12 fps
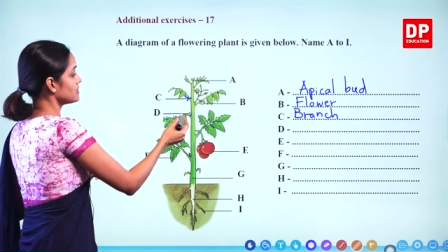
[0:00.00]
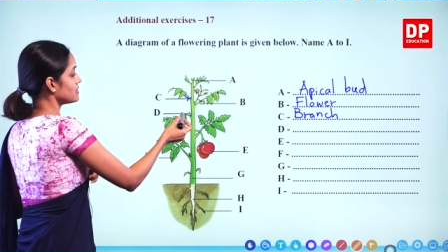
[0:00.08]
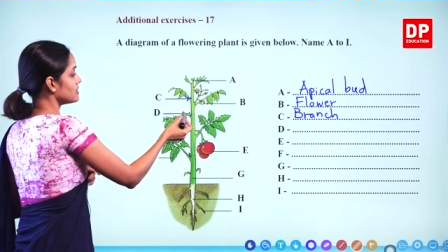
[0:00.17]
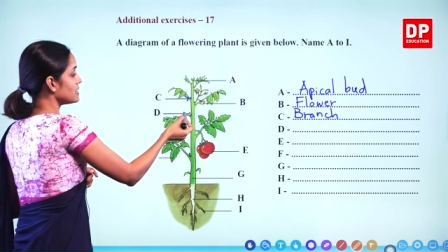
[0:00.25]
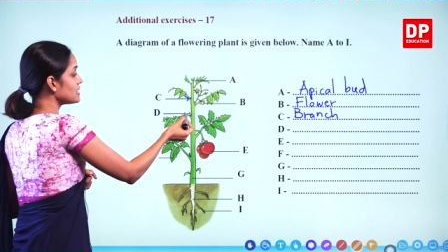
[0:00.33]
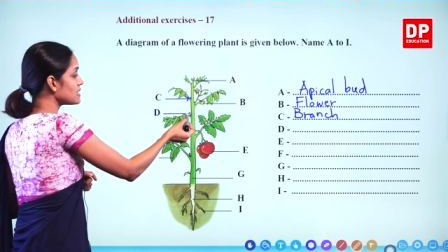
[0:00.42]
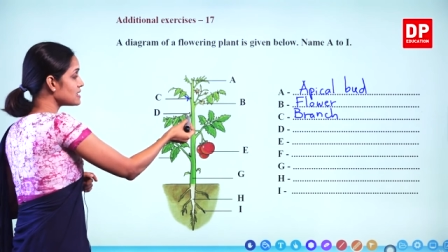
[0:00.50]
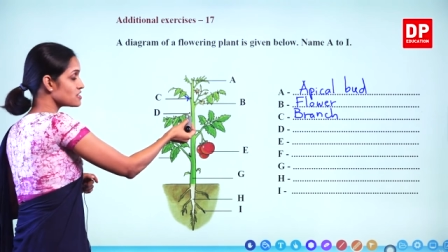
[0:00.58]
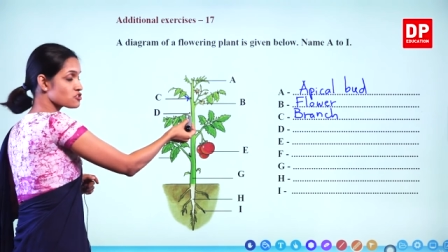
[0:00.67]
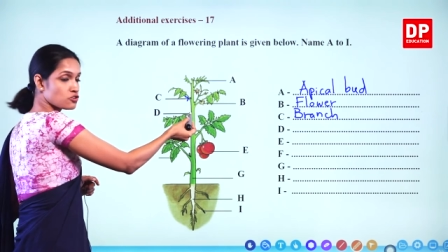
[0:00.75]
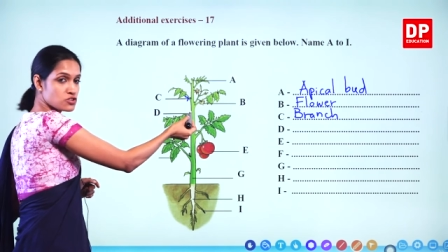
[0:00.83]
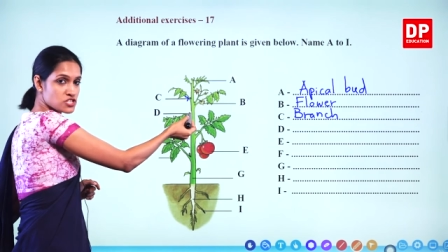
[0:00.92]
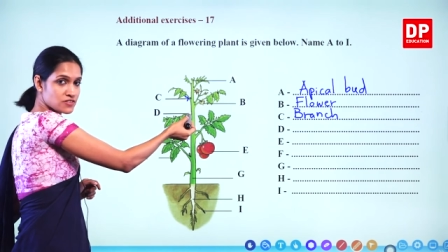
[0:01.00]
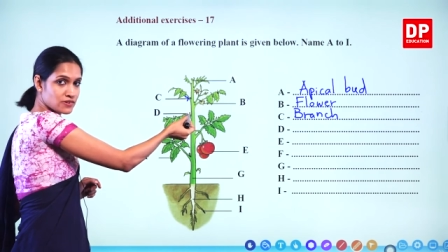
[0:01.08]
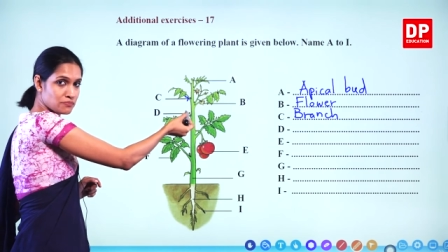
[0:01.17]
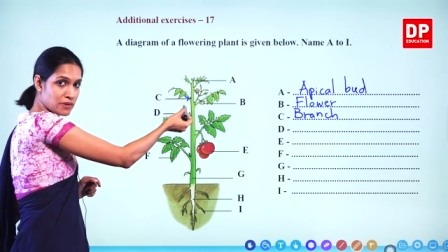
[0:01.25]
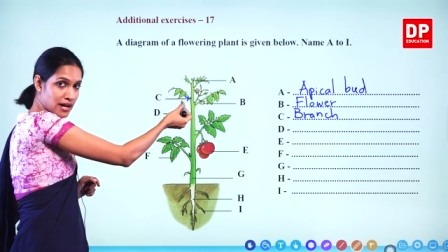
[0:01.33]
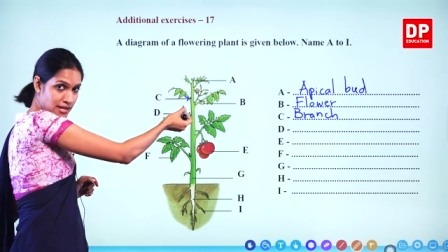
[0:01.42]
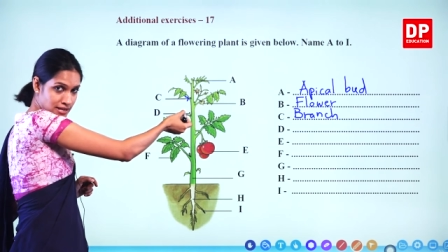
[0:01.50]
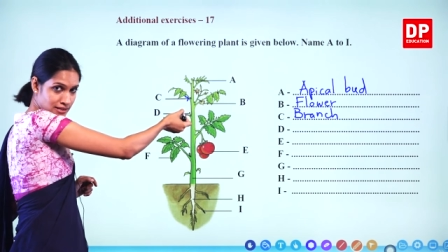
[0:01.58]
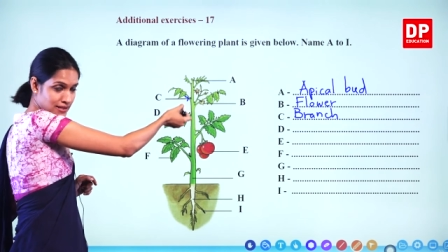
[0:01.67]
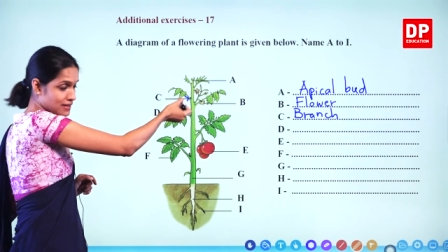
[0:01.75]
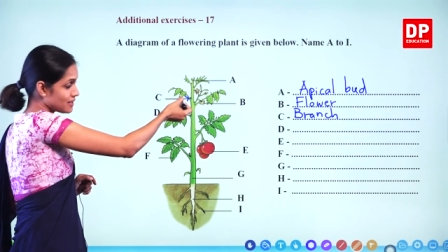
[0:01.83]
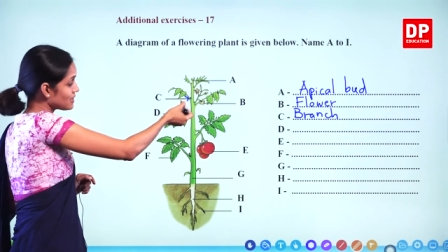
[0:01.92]
D is also a bud.
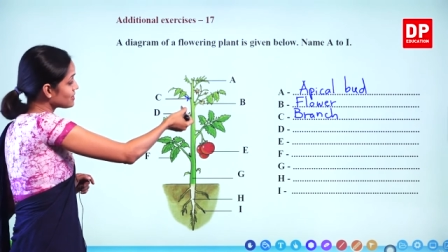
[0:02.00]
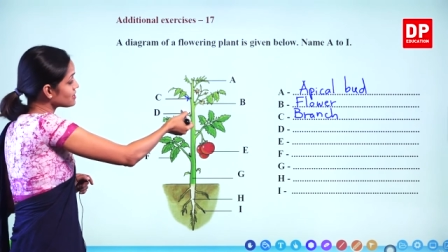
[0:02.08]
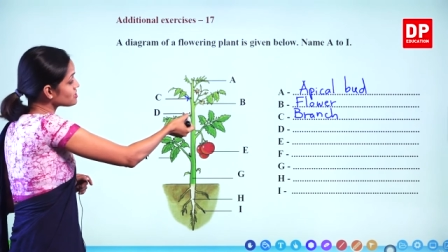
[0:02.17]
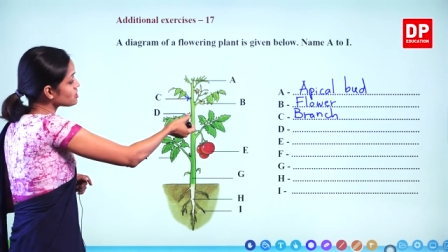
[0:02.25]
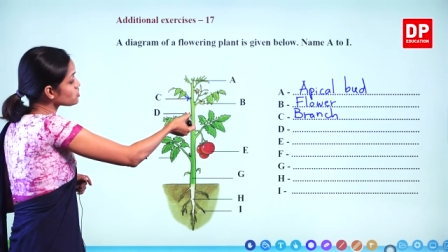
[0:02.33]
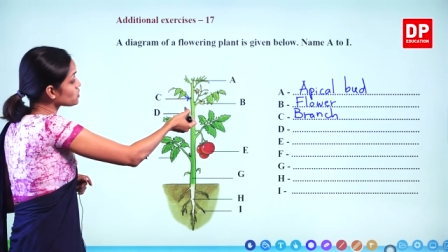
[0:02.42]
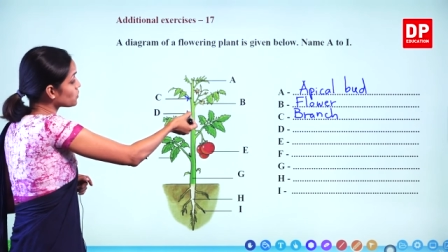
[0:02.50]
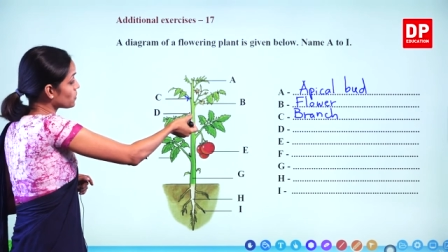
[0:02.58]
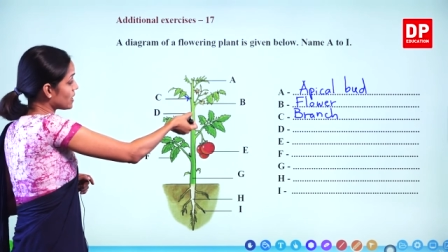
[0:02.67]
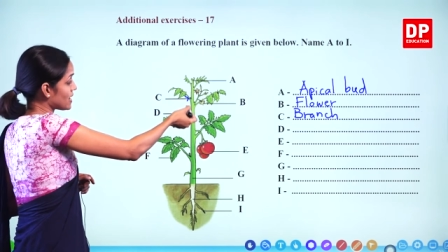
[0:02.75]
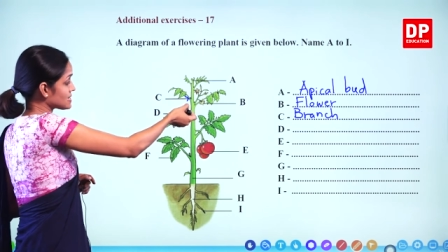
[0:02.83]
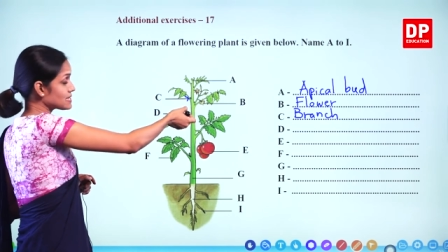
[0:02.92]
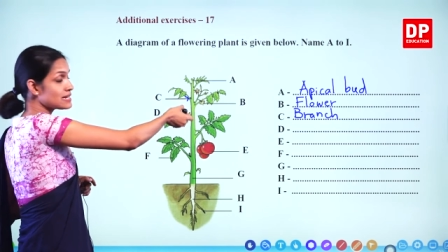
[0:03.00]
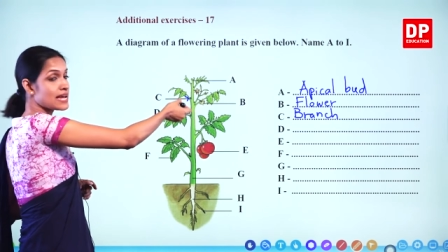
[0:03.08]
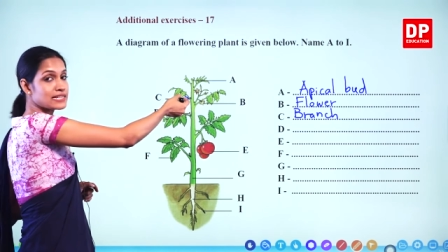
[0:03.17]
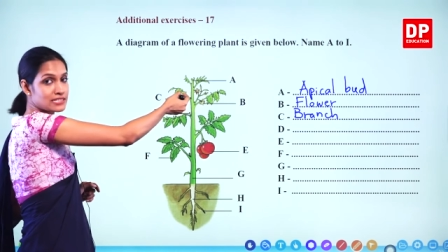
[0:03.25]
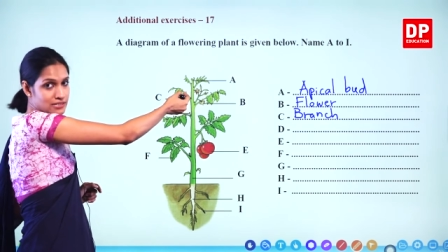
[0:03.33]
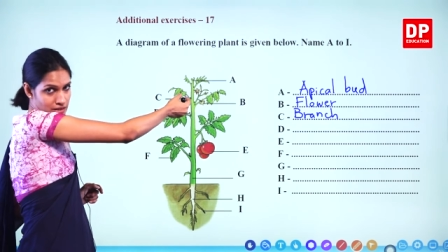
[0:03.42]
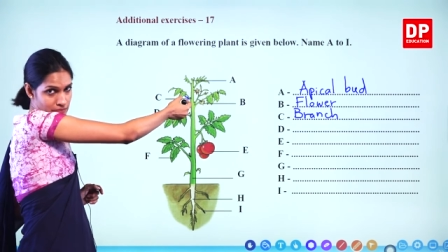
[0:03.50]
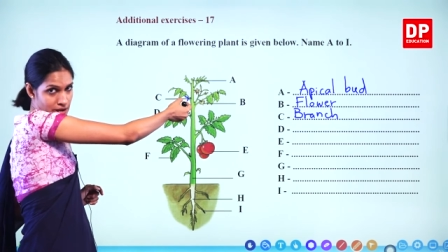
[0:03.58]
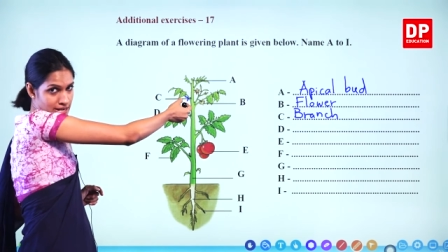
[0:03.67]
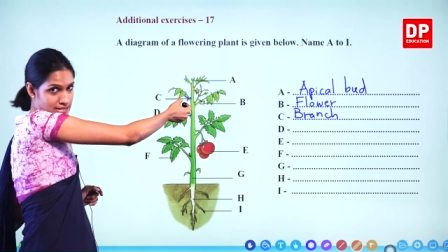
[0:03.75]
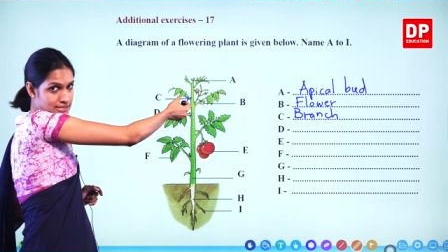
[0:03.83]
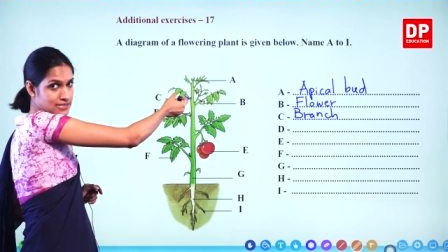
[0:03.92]
This is known as the lateral
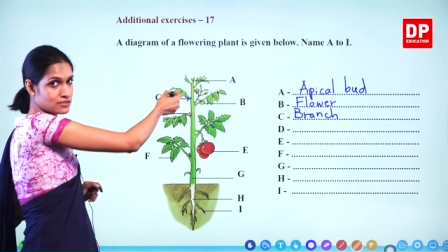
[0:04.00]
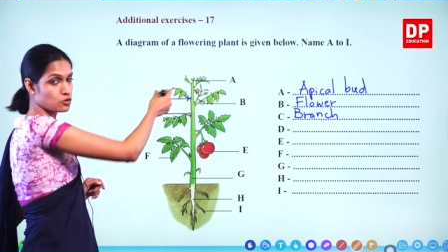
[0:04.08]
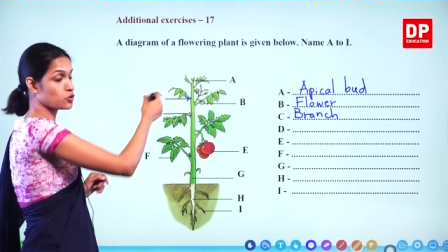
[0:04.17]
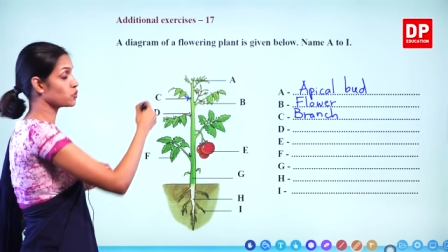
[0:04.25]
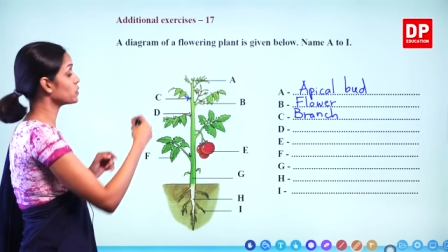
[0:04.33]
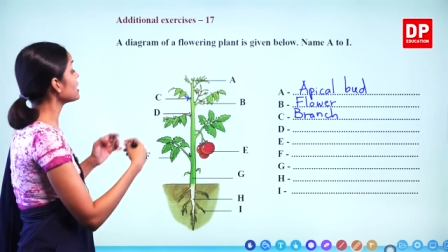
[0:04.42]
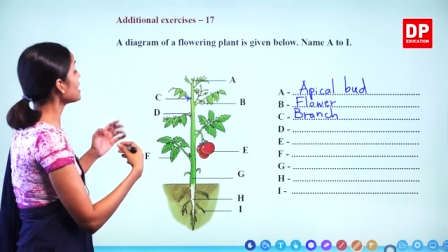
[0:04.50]
bud or